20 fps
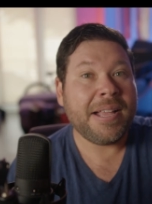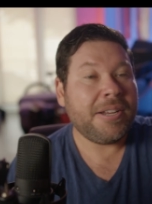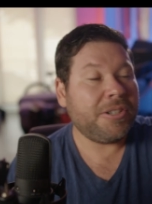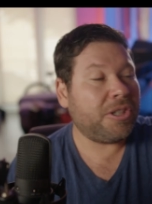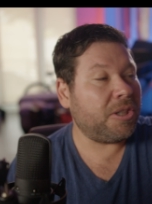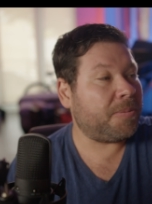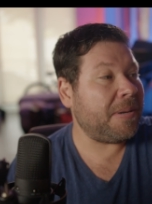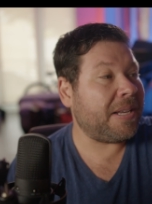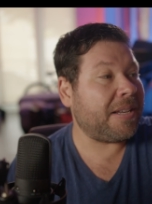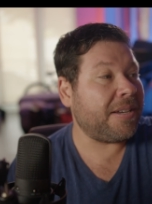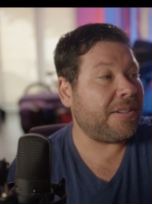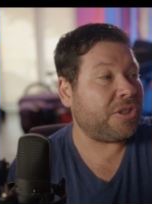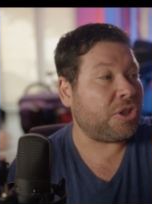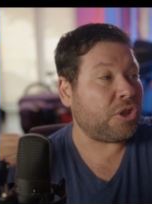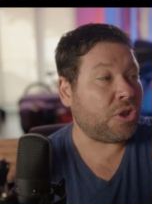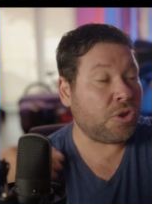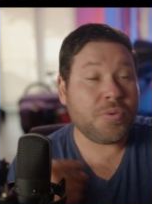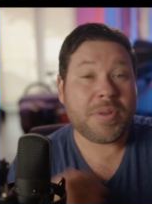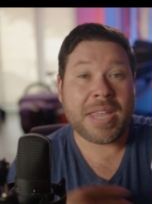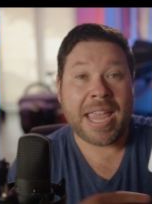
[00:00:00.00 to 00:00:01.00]
just because
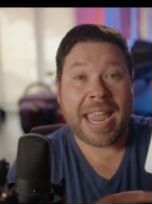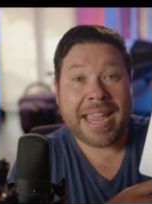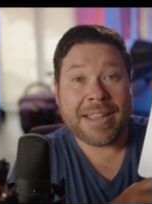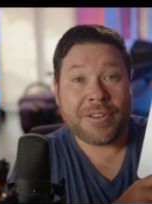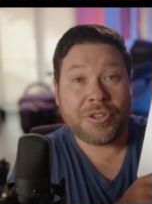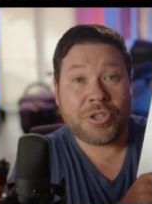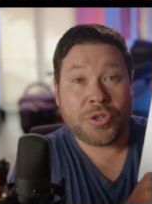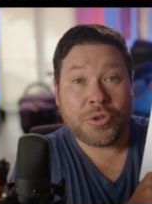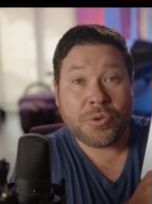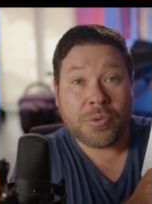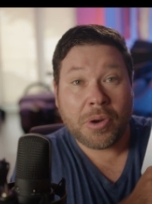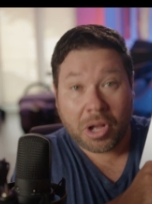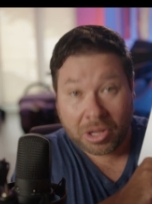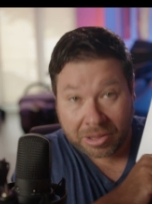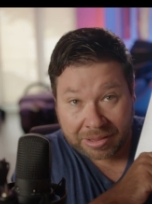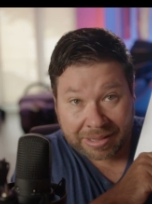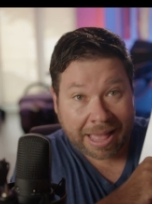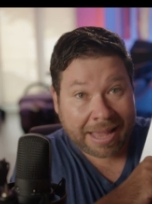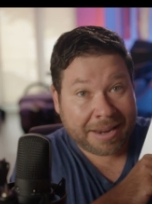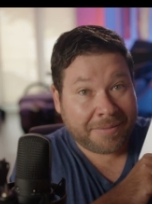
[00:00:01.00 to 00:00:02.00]
you can do a
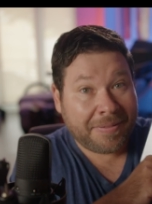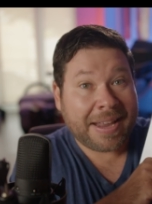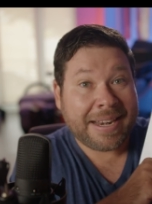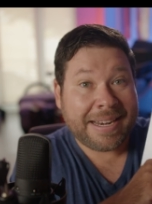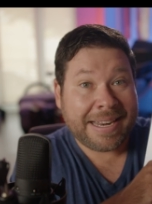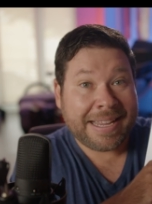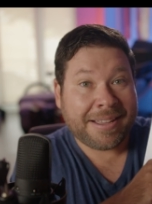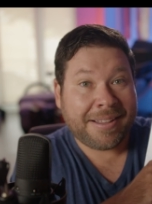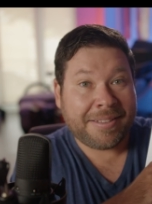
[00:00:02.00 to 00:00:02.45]
lot of editing